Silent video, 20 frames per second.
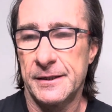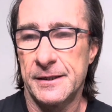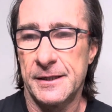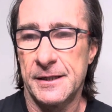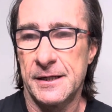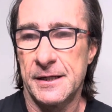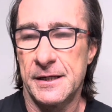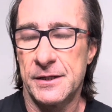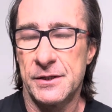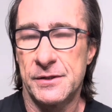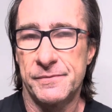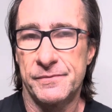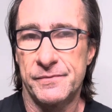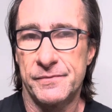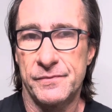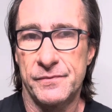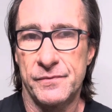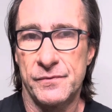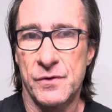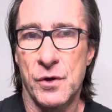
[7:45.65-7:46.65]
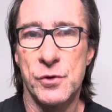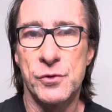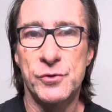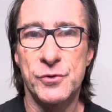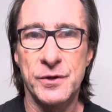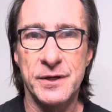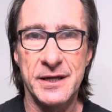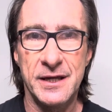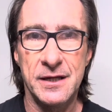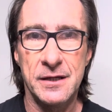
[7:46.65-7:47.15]
uh, no
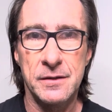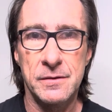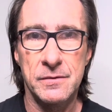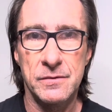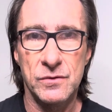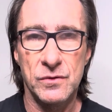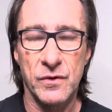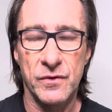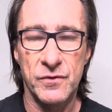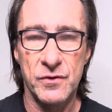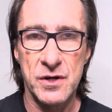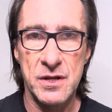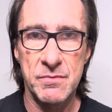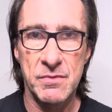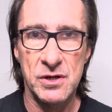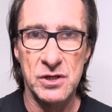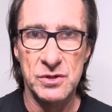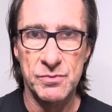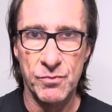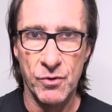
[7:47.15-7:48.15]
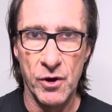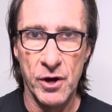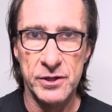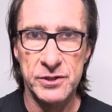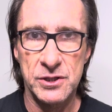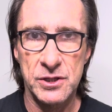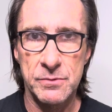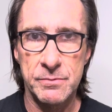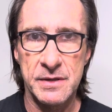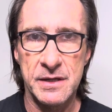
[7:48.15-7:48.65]
drinking 30 minutes prior
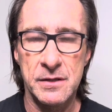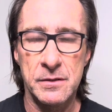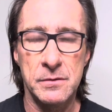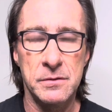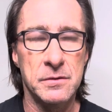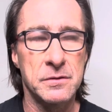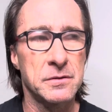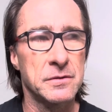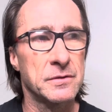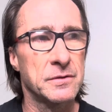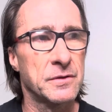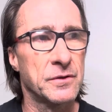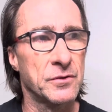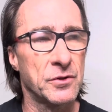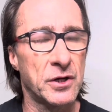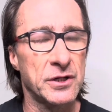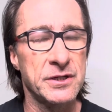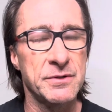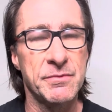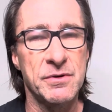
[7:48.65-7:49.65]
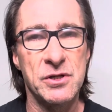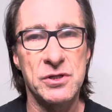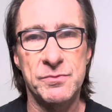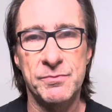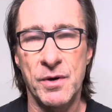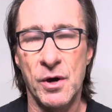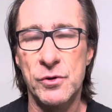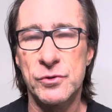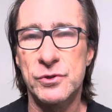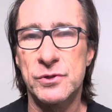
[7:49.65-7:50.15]
to your meal, 90 minutes
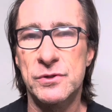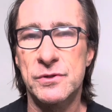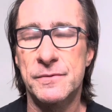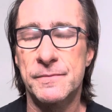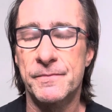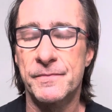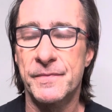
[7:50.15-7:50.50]
post